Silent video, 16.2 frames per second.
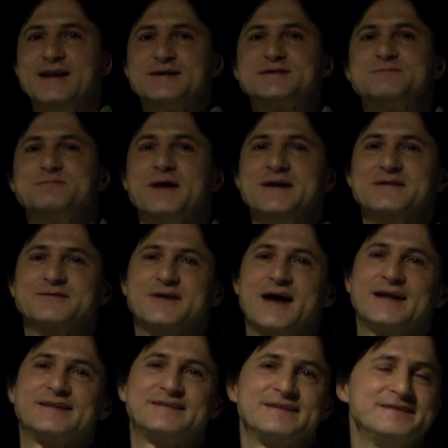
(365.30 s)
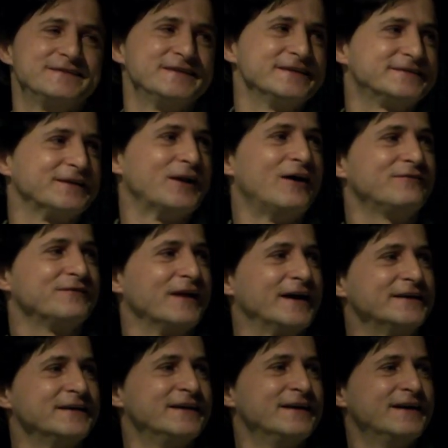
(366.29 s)
explain of that in detail
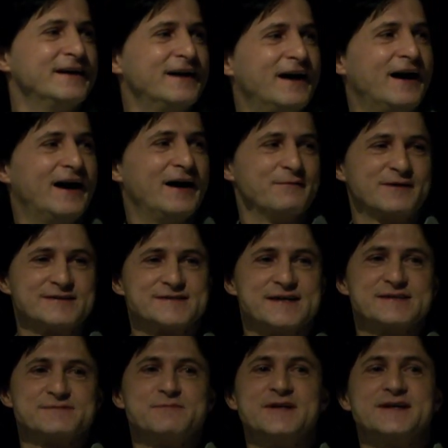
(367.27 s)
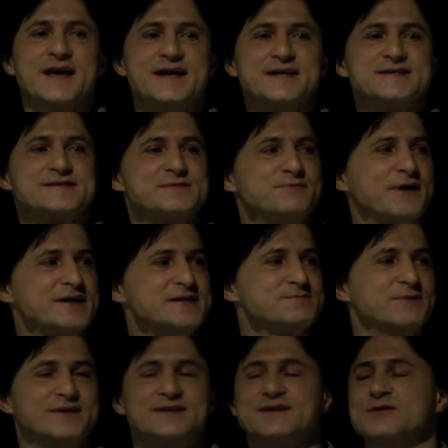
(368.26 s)
offline because there's mitigations in place,
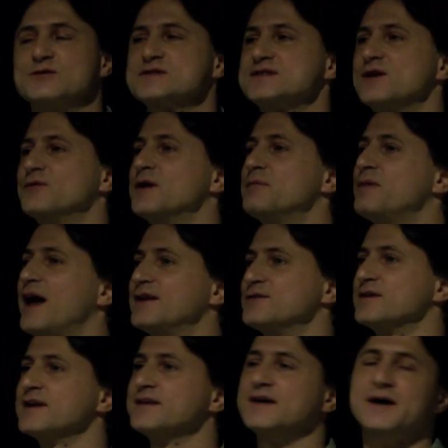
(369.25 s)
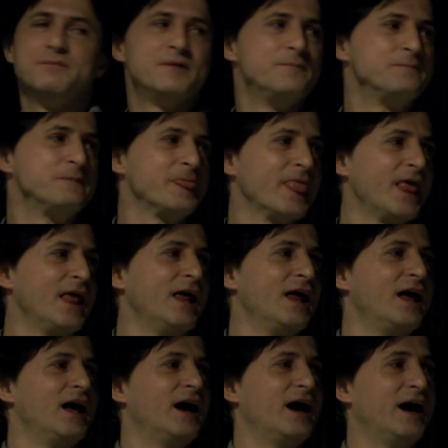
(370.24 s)
but those don't apply to GitHub.
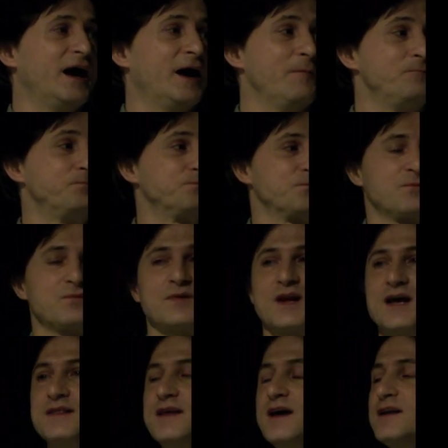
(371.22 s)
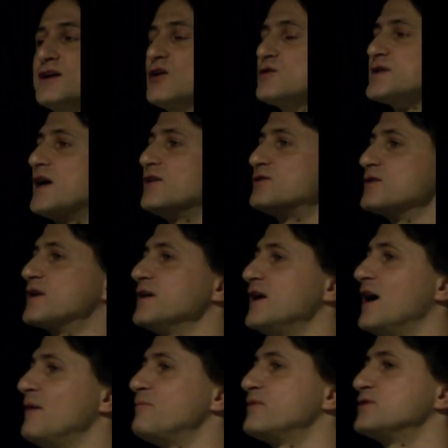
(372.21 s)
And then it goes out to
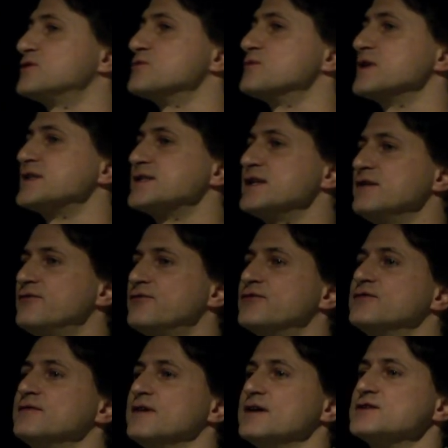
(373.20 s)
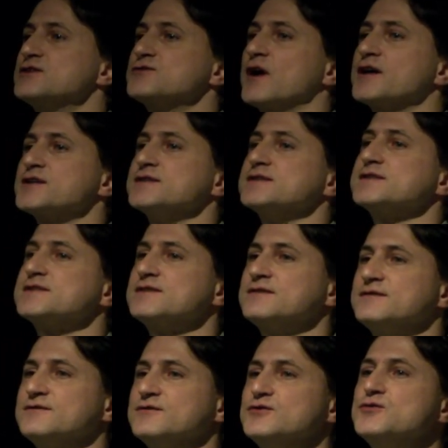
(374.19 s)
GitHub to receive instructions,
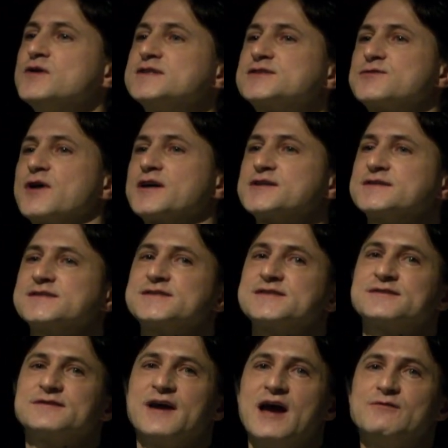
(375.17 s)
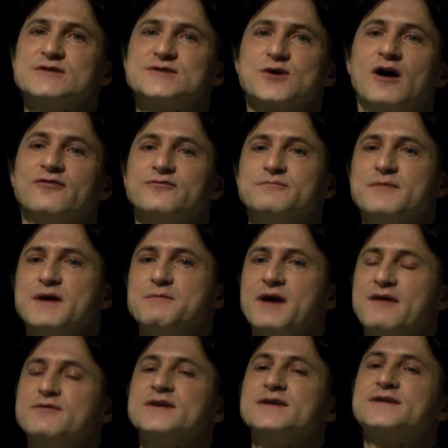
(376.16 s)
new instructions, every so often, maybe
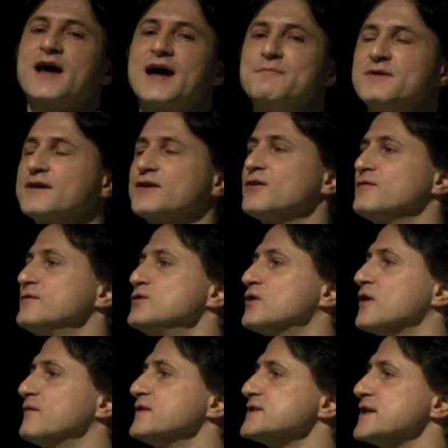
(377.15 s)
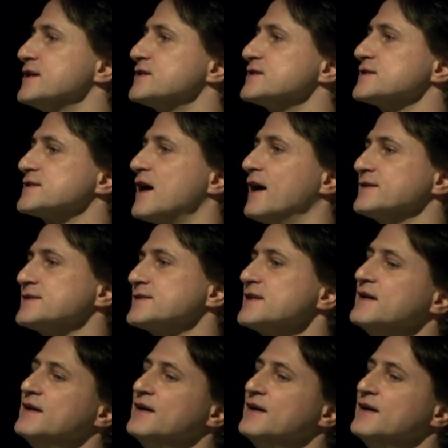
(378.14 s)
every time a new conversation starts